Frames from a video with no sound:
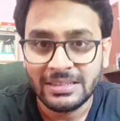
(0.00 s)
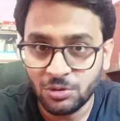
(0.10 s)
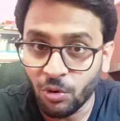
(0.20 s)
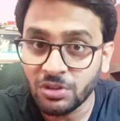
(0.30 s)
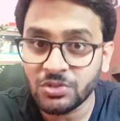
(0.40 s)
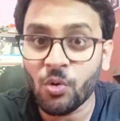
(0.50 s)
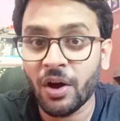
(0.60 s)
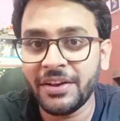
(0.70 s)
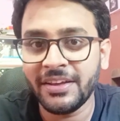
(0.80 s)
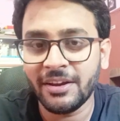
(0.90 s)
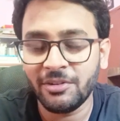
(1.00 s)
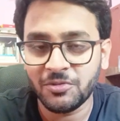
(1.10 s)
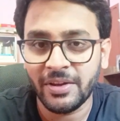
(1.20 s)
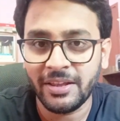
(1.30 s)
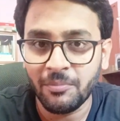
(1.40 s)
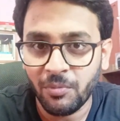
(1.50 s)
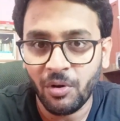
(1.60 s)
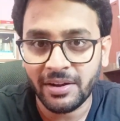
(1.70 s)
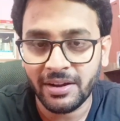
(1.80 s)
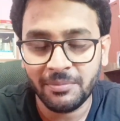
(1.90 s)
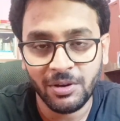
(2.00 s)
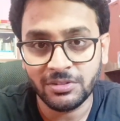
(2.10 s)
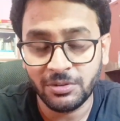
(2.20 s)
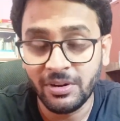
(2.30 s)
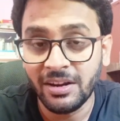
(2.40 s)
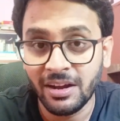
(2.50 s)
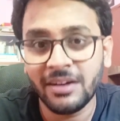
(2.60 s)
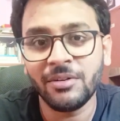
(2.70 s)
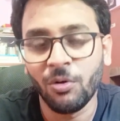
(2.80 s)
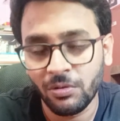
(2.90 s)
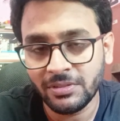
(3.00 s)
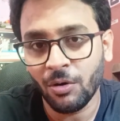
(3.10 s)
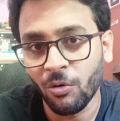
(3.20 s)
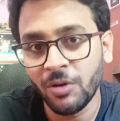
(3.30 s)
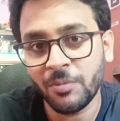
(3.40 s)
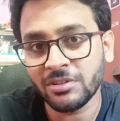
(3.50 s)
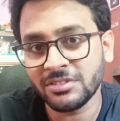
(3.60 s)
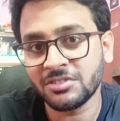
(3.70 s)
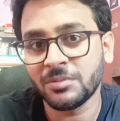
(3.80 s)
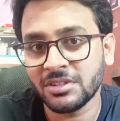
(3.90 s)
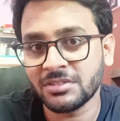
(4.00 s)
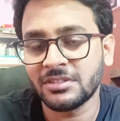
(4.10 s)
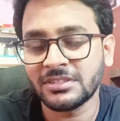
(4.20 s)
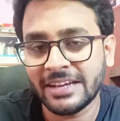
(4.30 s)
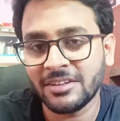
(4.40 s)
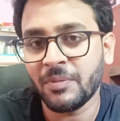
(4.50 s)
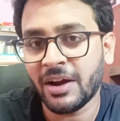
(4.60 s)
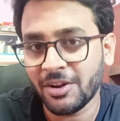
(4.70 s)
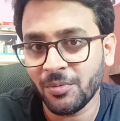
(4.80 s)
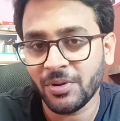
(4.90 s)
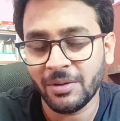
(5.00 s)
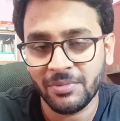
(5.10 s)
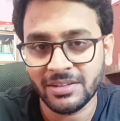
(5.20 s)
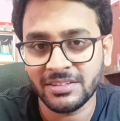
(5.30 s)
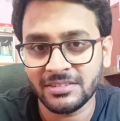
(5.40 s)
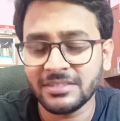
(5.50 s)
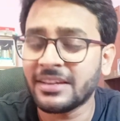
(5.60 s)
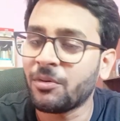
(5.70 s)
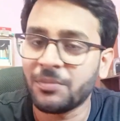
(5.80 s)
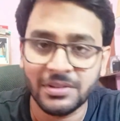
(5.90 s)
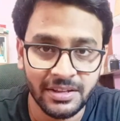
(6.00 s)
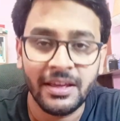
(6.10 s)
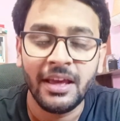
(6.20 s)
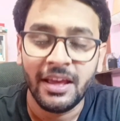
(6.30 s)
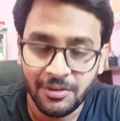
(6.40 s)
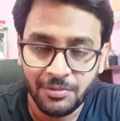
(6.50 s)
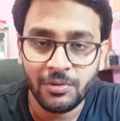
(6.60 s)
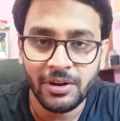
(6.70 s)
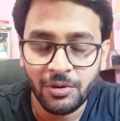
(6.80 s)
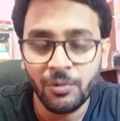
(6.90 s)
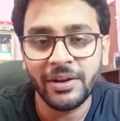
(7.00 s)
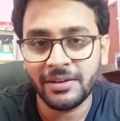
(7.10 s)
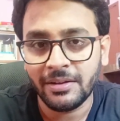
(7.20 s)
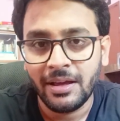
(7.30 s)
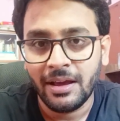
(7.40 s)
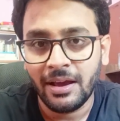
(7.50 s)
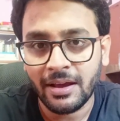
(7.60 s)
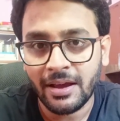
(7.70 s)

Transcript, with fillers: those one year is very important because you learn ho- the whole process of research as a part of your mtech thesis and obviously if you can do it uh,